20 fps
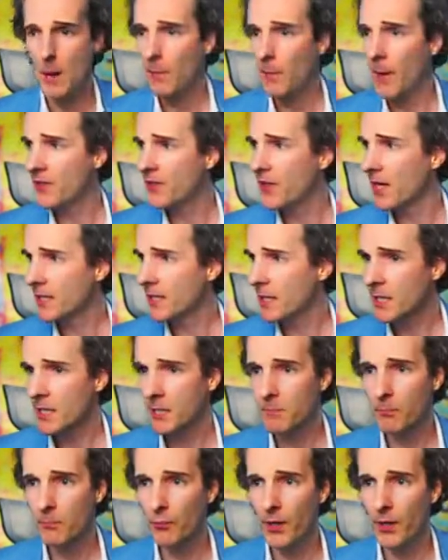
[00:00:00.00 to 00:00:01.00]
But this
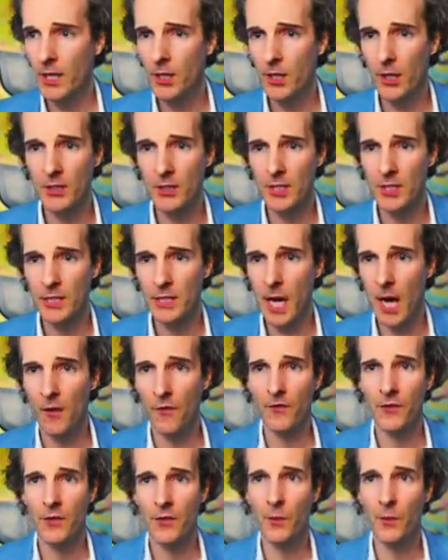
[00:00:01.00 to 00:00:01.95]
is pretty good stuff.